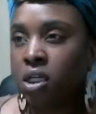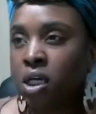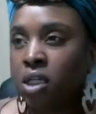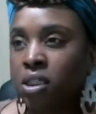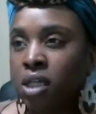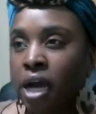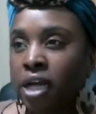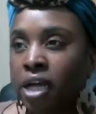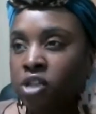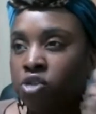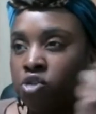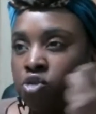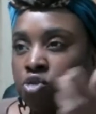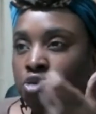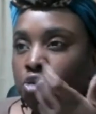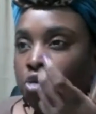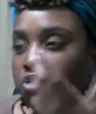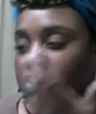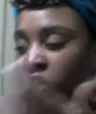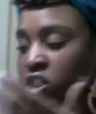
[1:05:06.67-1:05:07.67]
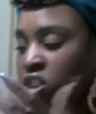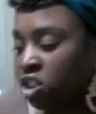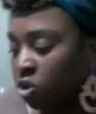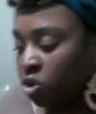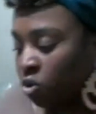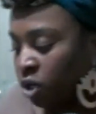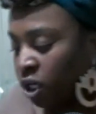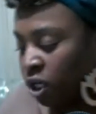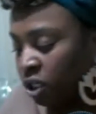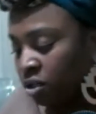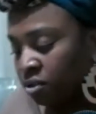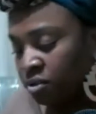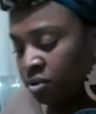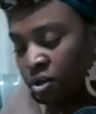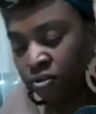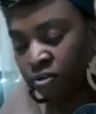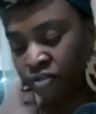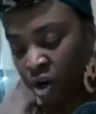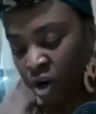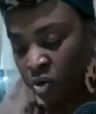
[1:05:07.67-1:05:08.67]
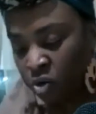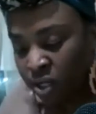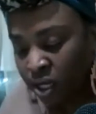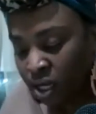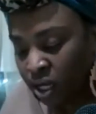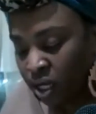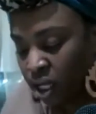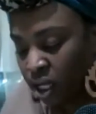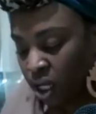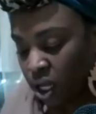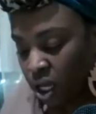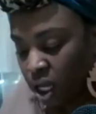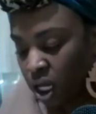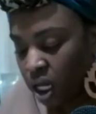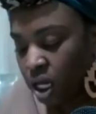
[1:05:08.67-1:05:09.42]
like through the screen of their phone, like